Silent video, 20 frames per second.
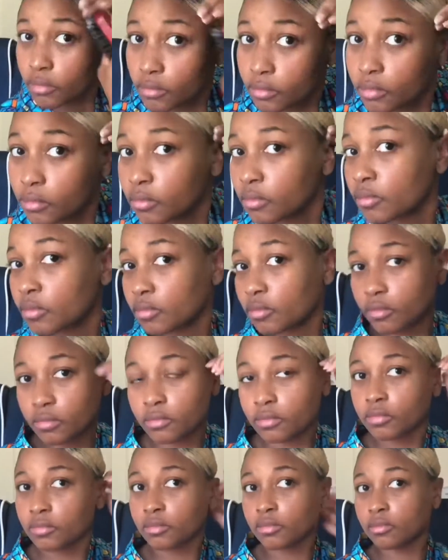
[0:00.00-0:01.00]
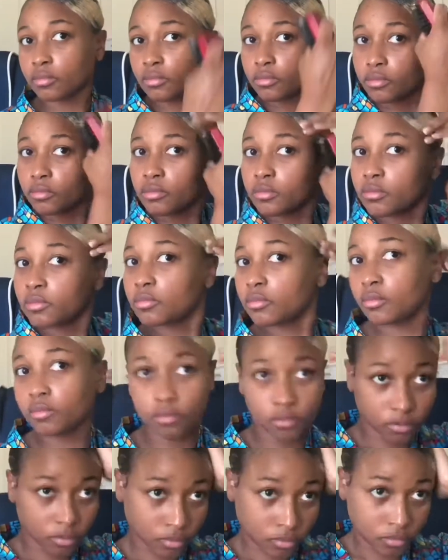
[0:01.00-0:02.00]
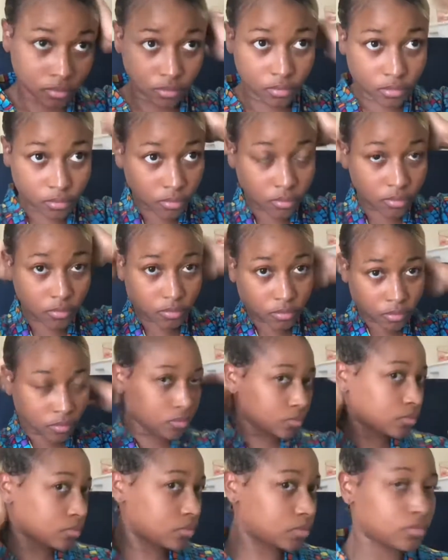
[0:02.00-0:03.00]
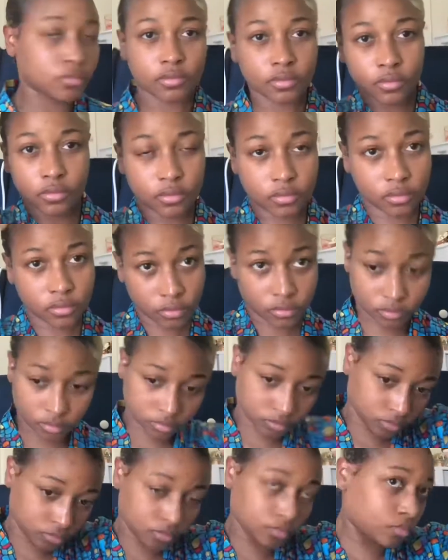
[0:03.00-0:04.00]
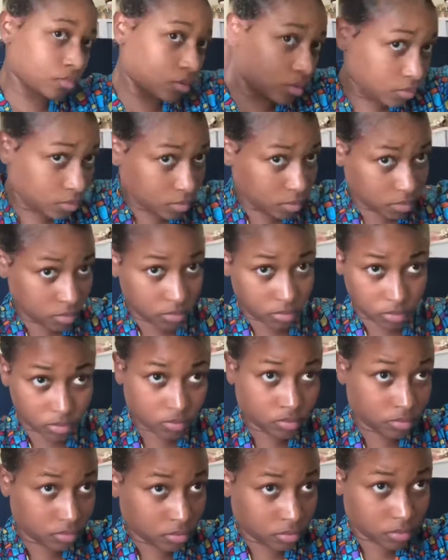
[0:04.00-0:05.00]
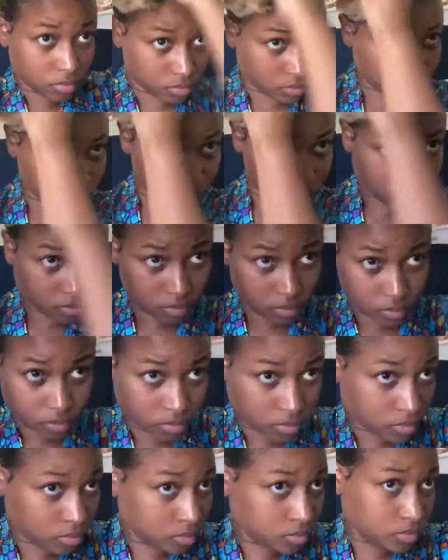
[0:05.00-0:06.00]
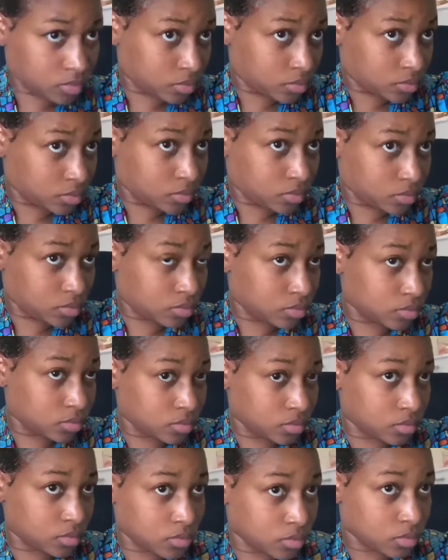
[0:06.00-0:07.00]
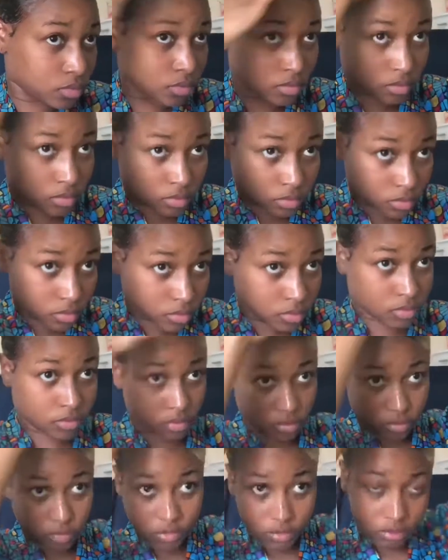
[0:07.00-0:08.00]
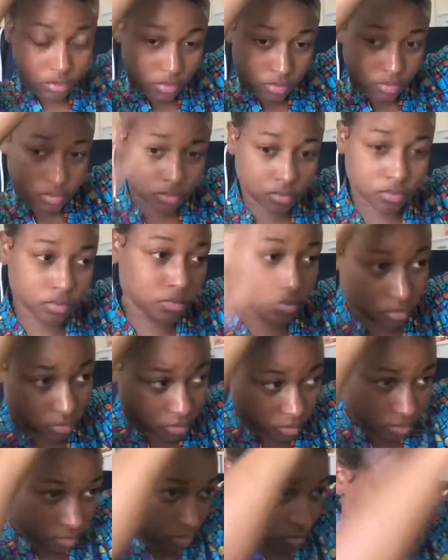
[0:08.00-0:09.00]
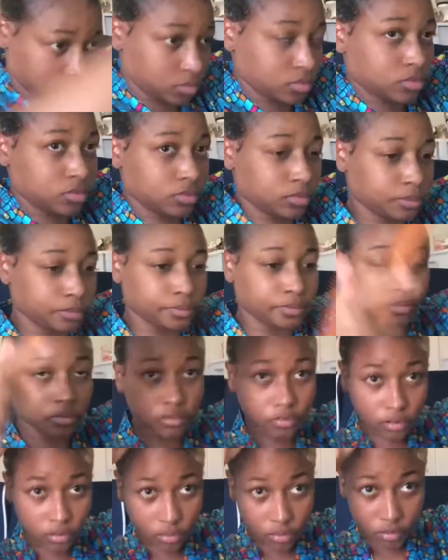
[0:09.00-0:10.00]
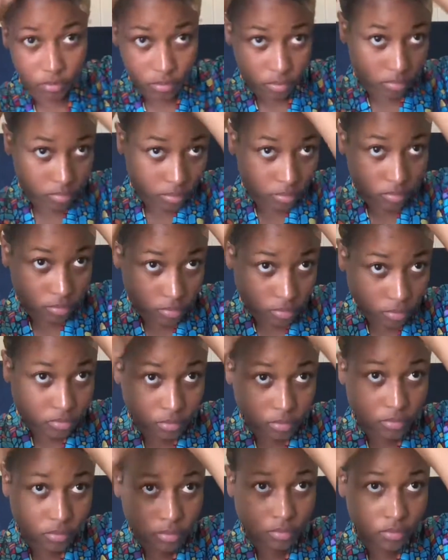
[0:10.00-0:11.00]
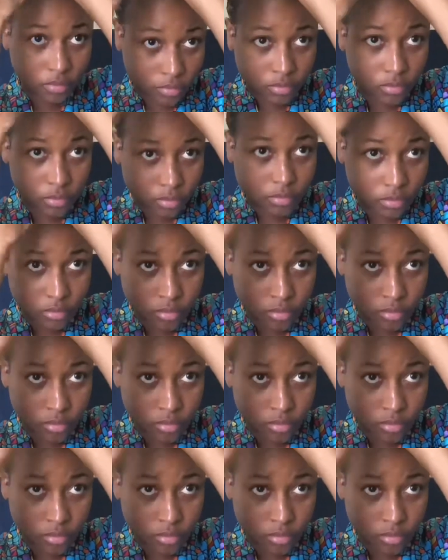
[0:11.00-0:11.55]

or anything like that. And it's very smooth. So now I'm just taking the last little section and splitting that up. And I'm just going to comb it out.